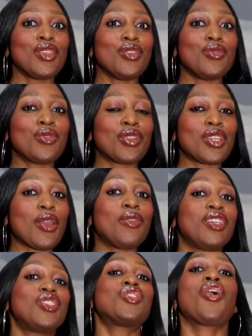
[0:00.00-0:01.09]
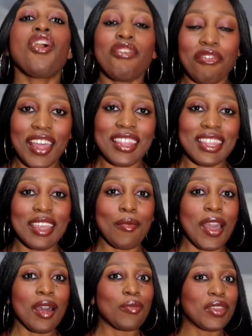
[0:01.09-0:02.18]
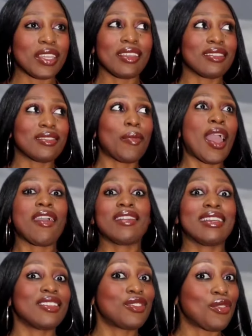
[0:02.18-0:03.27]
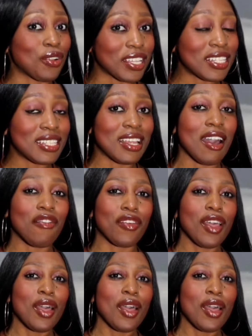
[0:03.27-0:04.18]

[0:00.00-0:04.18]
you not only scoff at the amount because apparently it's not good enough,